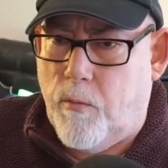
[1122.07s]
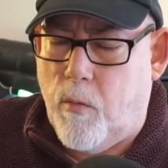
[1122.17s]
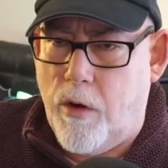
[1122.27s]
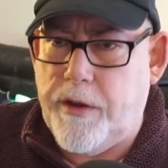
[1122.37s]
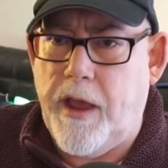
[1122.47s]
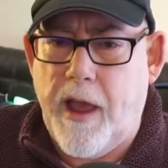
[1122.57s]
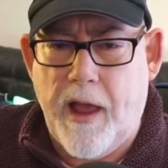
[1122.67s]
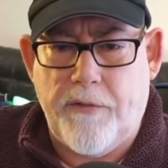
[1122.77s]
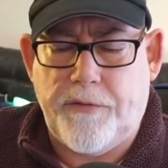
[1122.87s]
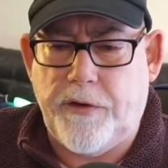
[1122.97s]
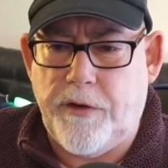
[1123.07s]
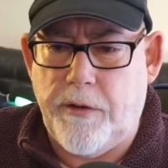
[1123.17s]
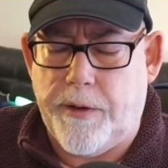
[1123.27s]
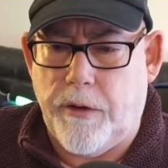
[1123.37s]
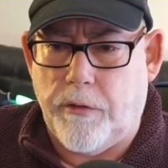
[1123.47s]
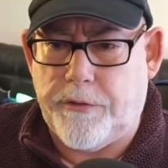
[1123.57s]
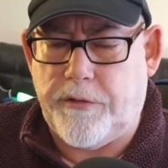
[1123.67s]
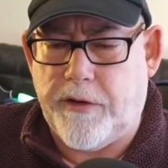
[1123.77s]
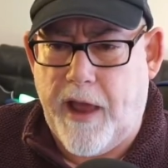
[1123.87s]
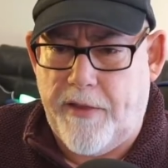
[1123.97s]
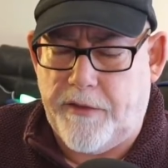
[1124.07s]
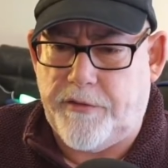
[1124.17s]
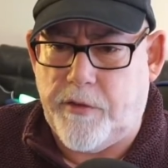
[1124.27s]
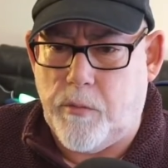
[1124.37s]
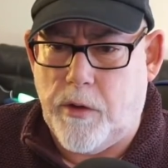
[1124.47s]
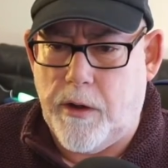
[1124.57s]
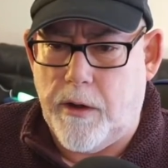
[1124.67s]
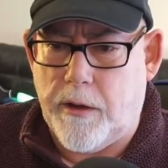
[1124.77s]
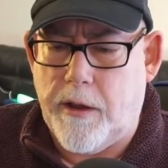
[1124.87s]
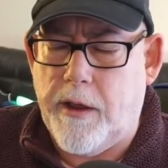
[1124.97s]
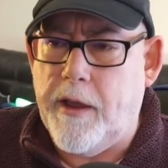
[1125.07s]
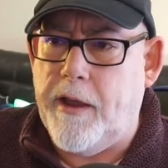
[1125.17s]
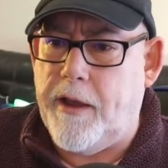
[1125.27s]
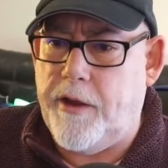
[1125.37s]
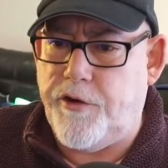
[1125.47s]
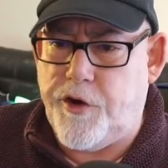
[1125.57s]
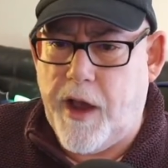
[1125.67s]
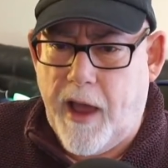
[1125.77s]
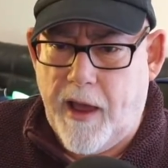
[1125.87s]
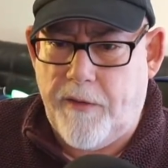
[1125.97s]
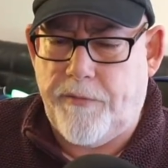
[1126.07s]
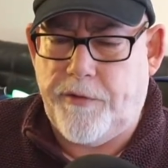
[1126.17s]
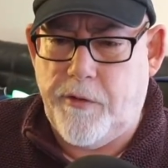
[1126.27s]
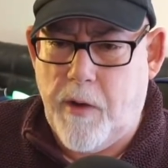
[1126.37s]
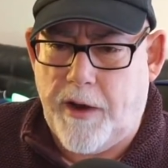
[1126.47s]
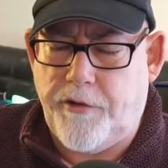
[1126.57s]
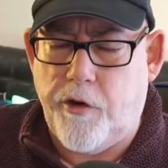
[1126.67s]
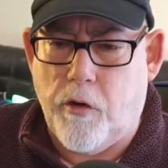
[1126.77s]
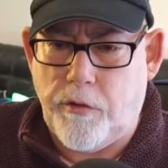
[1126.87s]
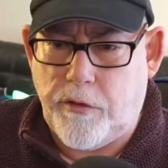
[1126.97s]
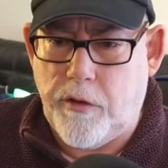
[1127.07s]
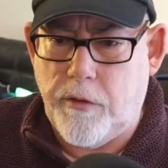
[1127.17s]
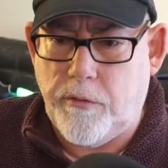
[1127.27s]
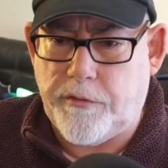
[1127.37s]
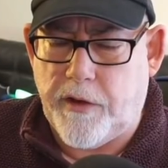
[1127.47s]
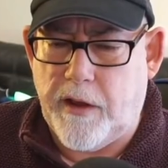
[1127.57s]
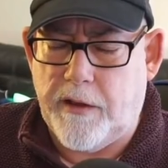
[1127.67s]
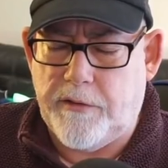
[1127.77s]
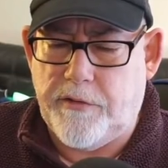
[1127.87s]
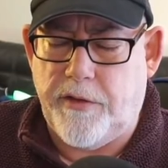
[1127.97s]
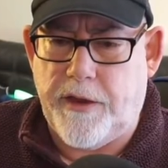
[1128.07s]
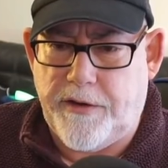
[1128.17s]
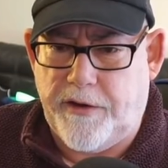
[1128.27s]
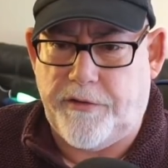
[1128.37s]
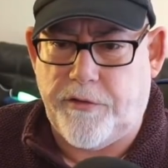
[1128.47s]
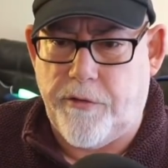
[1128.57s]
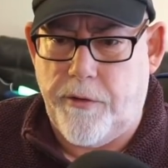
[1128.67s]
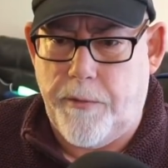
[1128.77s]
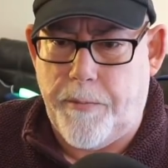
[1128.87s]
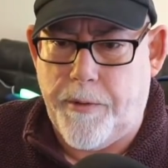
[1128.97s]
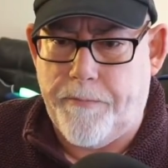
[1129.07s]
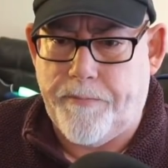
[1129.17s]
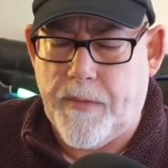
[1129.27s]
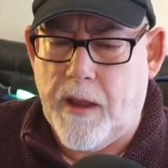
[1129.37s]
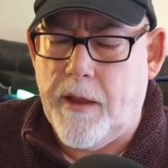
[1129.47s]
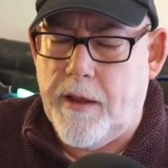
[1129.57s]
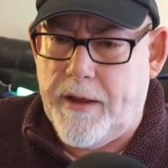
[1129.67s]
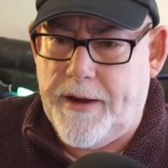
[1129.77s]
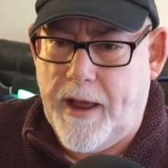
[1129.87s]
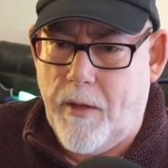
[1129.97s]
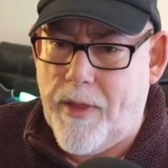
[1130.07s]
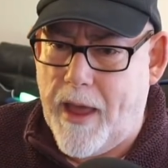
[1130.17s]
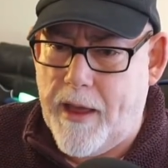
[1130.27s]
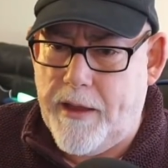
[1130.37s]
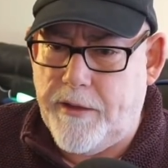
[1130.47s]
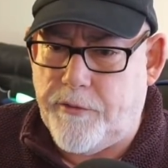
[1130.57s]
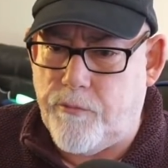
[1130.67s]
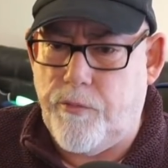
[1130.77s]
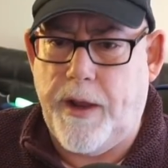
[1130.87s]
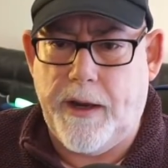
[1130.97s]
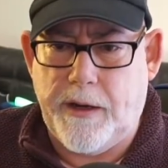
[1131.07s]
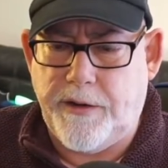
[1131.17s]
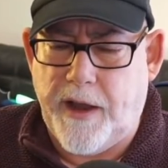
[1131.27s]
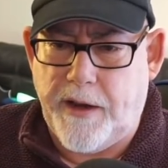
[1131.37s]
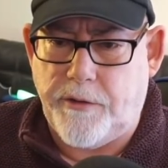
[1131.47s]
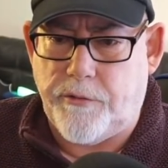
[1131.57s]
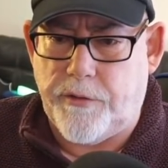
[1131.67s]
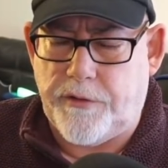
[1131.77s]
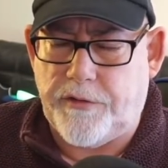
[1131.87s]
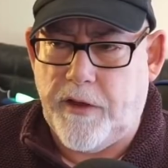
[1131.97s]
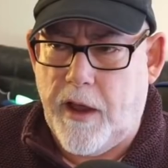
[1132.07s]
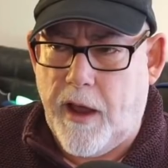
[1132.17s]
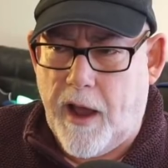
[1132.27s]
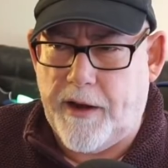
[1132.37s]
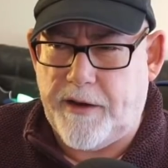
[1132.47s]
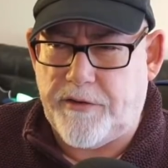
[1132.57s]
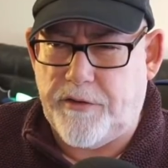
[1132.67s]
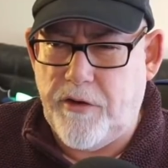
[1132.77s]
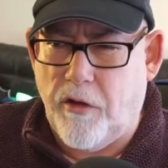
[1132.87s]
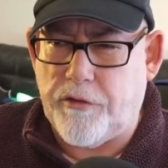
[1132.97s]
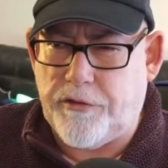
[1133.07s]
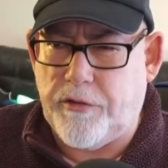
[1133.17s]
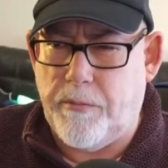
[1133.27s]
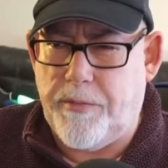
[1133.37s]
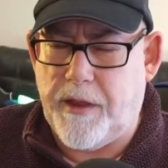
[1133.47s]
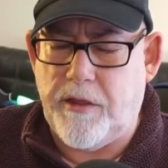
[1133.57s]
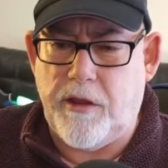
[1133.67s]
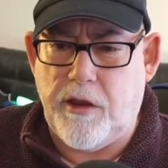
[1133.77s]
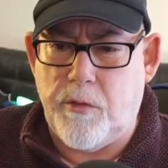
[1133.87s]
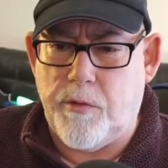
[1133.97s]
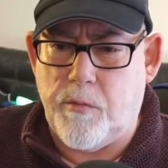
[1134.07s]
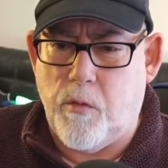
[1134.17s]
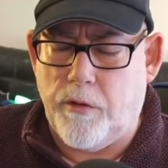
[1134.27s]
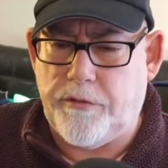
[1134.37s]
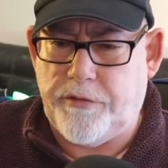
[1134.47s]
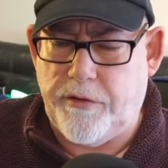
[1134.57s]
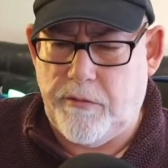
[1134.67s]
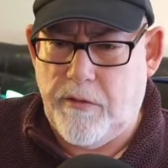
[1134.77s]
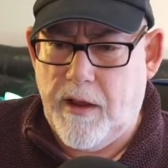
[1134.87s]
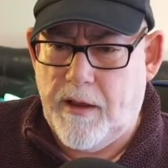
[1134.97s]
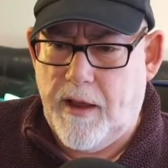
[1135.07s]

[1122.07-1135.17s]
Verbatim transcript: What you have to do in order to get this to work is you have to add your user to the disk group. Now, that is really dangerous, and it's not something that you would want to